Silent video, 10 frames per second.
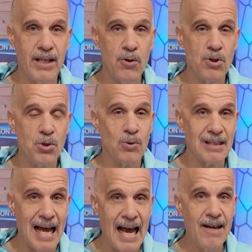you do
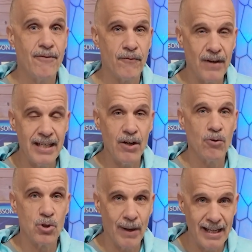live
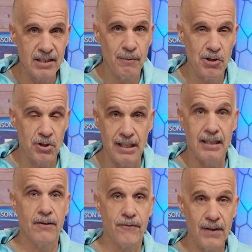video transmission
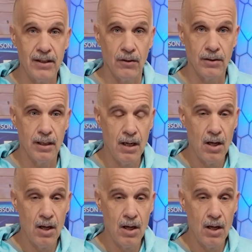in the field,